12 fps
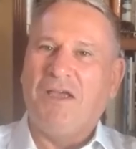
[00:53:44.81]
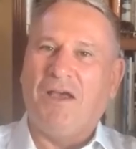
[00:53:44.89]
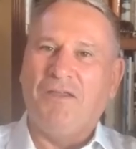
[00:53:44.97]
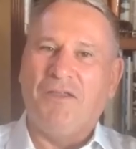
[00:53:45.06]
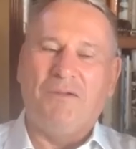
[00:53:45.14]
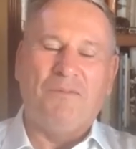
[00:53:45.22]

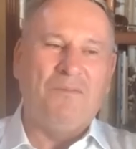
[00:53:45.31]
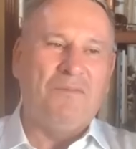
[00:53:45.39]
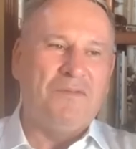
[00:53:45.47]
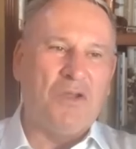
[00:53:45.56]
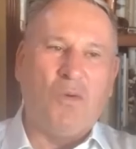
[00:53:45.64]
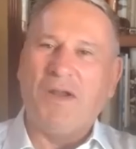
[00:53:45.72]
either
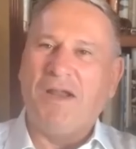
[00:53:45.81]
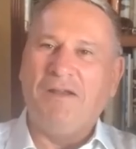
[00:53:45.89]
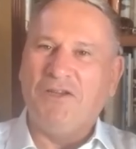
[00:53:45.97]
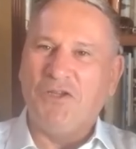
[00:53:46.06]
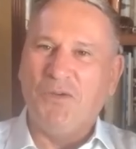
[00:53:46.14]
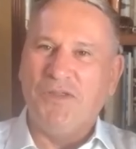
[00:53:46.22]
don't want anything
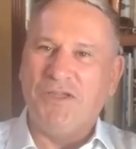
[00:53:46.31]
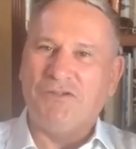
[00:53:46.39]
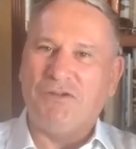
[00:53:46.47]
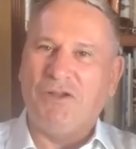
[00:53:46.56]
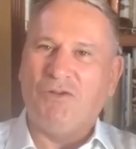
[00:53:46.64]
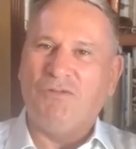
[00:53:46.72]
to do with
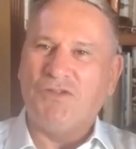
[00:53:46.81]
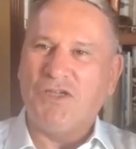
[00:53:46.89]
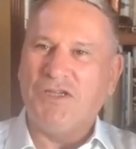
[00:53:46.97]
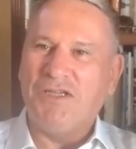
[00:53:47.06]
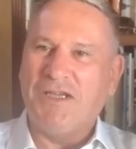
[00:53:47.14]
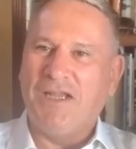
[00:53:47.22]
Israel or have
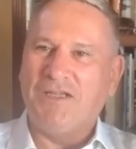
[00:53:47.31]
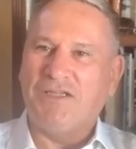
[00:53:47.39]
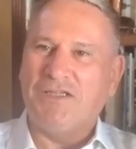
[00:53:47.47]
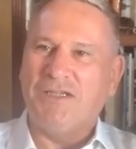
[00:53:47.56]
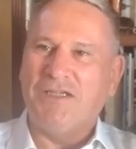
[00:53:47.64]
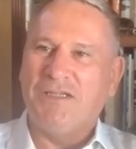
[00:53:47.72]
turned against
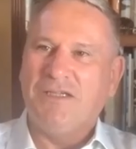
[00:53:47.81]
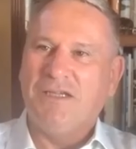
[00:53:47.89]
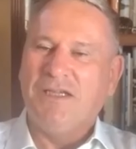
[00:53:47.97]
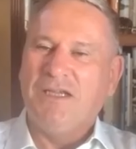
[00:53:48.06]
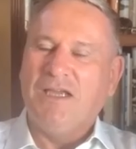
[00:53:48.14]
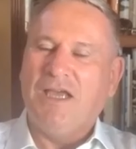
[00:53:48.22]
it.
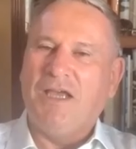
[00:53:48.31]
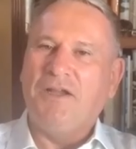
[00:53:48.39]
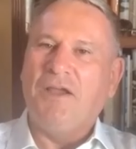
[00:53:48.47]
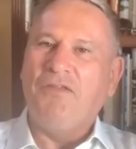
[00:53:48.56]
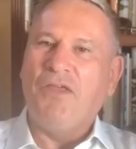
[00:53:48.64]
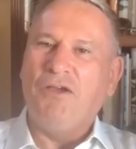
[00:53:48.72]
And,
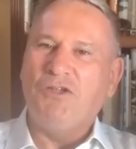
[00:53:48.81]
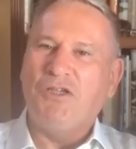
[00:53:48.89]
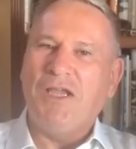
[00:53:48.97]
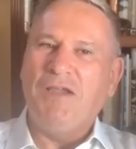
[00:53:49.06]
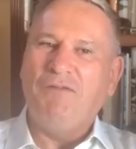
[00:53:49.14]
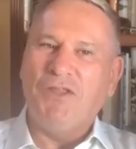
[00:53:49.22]
and those,
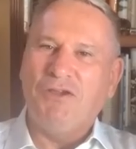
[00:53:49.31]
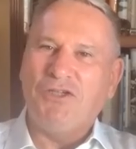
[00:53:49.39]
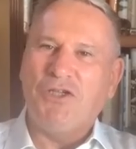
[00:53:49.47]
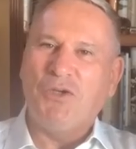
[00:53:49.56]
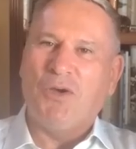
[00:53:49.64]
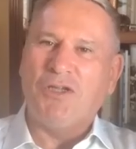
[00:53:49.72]
even those
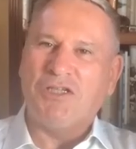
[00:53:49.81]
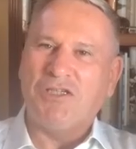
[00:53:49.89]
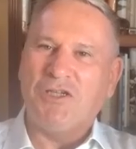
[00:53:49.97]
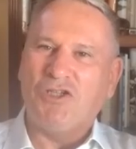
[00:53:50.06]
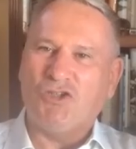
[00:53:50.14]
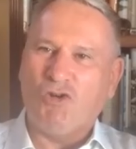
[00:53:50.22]
who are
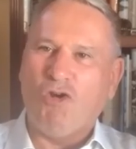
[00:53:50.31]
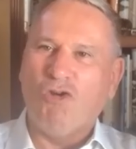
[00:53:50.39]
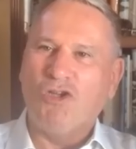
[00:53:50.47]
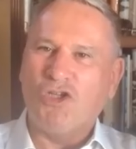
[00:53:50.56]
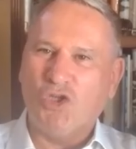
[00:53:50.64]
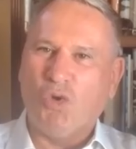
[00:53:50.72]

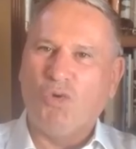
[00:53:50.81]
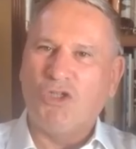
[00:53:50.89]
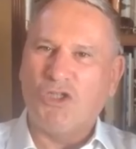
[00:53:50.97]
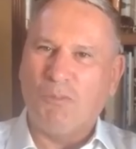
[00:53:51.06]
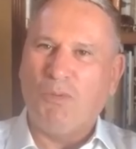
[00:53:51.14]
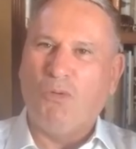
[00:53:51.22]
strong, staunch
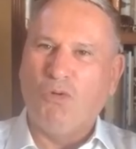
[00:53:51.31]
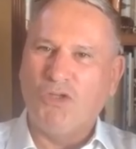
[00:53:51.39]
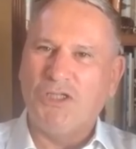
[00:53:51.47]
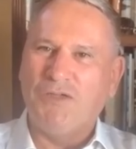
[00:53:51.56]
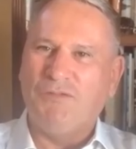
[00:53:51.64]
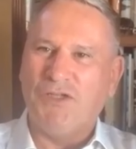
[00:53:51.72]

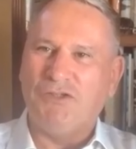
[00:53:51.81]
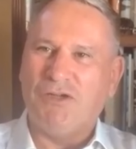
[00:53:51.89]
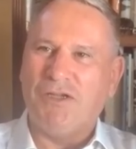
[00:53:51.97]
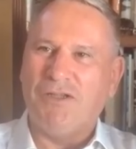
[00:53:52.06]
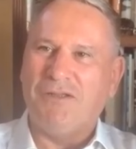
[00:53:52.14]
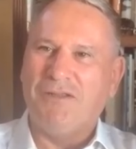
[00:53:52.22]
supporters of
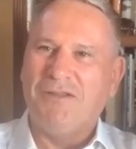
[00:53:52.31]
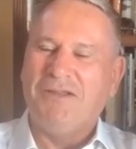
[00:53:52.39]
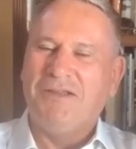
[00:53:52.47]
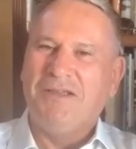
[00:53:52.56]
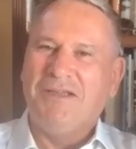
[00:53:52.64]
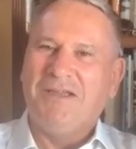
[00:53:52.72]
Israel,
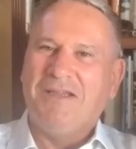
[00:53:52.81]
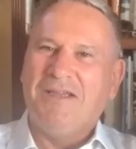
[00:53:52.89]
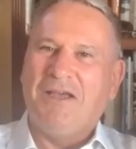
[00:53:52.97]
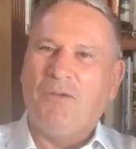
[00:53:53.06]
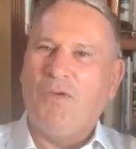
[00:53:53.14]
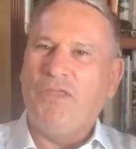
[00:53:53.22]

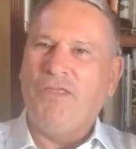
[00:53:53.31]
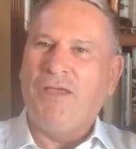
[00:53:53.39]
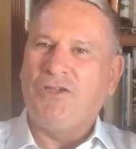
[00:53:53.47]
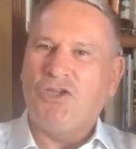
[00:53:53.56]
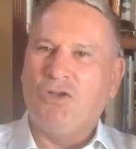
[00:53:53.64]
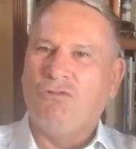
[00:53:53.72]
uh, whether
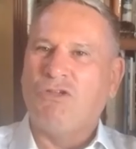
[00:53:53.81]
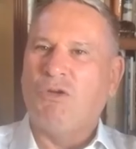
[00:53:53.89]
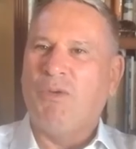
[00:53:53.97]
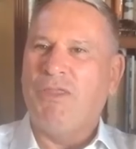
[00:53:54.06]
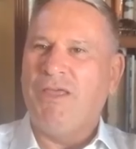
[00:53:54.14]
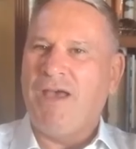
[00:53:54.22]
they're children or
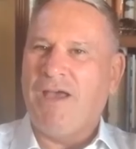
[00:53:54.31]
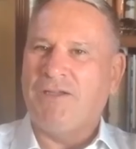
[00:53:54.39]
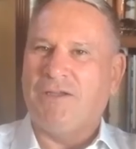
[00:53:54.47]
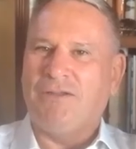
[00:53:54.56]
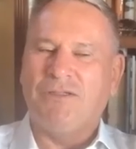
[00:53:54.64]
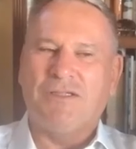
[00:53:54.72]
whether they're
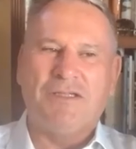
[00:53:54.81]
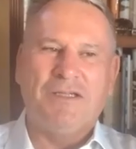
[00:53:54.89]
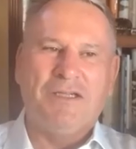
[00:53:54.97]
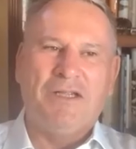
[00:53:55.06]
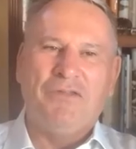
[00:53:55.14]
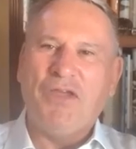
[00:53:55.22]
adults,
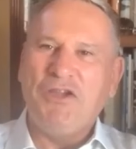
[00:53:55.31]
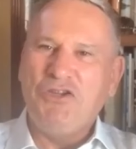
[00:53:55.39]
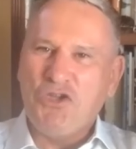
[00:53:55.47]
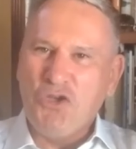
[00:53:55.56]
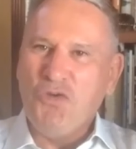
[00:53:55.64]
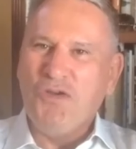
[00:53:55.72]
they
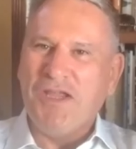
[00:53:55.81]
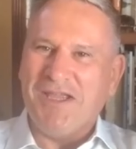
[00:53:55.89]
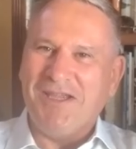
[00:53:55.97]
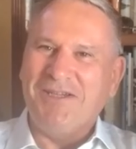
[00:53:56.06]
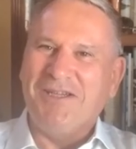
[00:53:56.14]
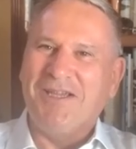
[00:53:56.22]
do
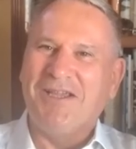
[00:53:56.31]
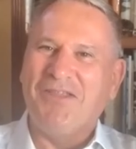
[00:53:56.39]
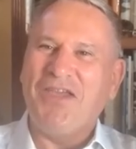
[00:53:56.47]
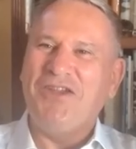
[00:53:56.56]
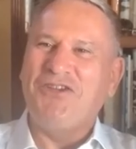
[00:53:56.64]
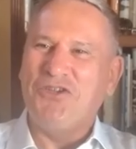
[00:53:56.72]
need,
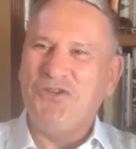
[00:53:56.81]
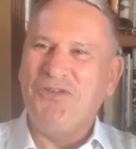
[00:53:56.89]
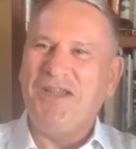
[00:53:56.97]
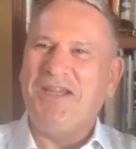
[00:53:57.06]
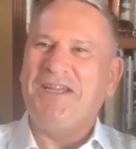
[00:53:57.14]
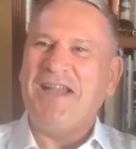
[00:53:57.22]
they do
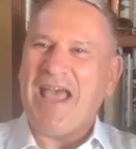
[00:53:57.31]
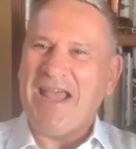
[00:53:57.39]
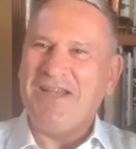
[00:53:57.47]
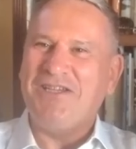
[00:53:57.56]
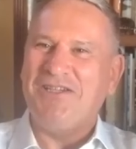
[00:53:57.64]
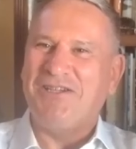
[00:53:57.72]
need an
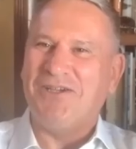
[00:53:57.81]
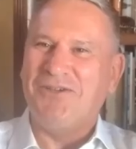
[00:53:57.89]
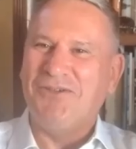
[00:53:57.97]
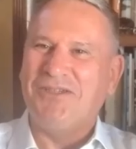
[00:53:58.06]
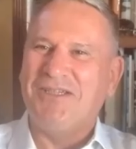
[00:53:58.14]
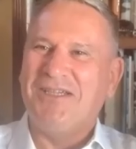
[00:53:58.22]

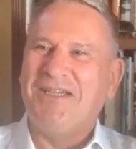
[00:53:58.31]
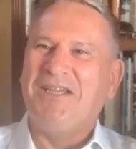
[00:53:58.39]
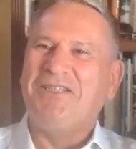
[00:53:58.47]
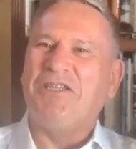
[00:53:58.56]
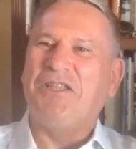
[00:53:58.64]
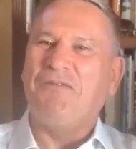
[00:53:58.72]
antidote
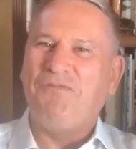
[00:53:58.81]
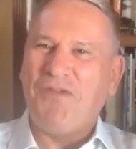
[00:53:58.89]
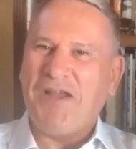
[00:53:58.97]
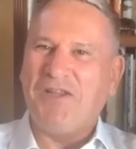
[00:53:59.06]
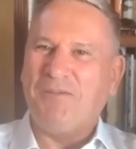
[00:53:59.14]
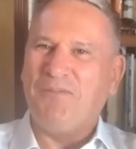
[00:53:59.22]
to the
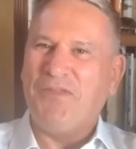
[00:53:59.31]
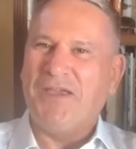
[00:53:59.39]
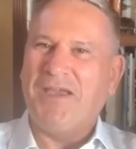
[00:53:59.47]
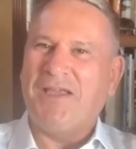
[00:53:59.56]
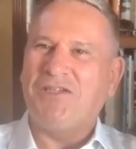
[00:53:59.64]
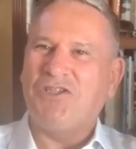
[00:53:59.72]
venom
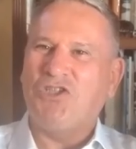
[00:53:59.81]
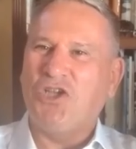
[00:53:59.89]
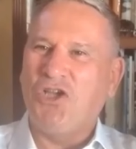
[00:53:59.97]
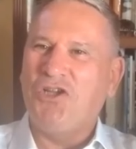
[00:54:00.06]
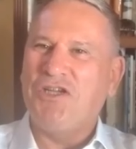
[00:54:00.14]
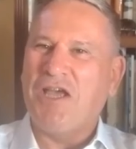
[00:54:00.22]
that gets
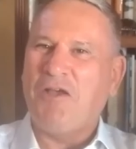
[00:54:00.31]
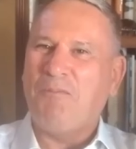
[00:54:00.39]
churned out